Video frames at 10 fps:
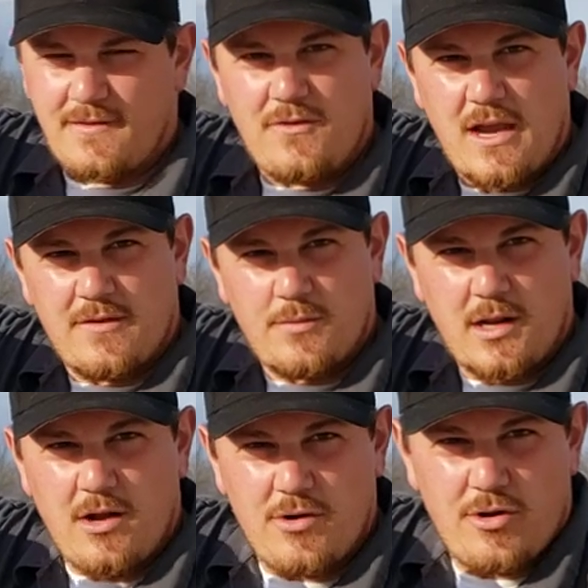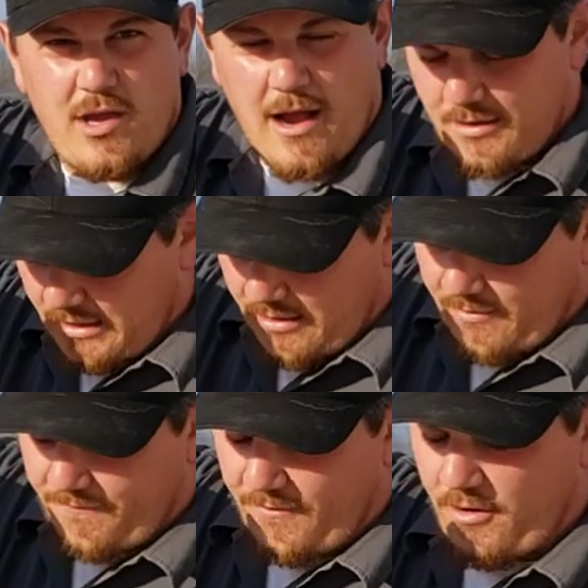If you guys want to go to your calculator
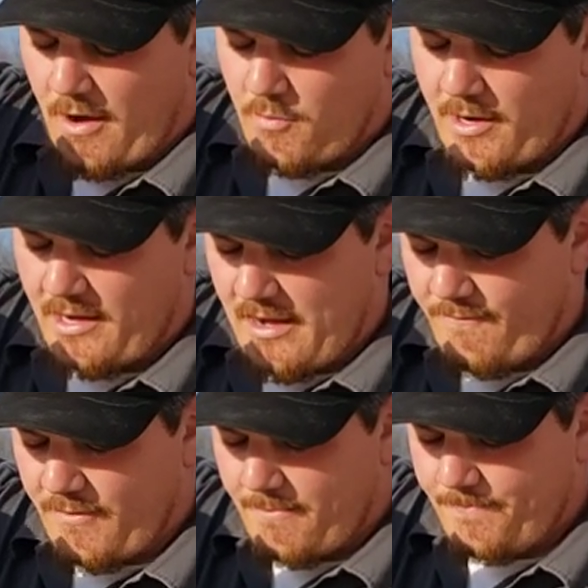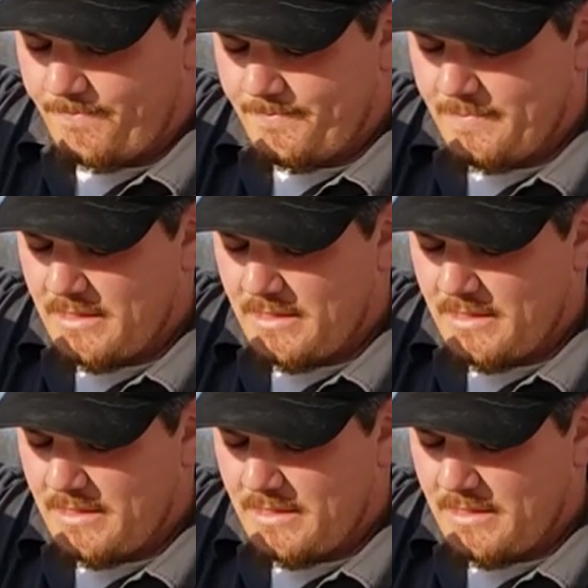and figure out where it came from,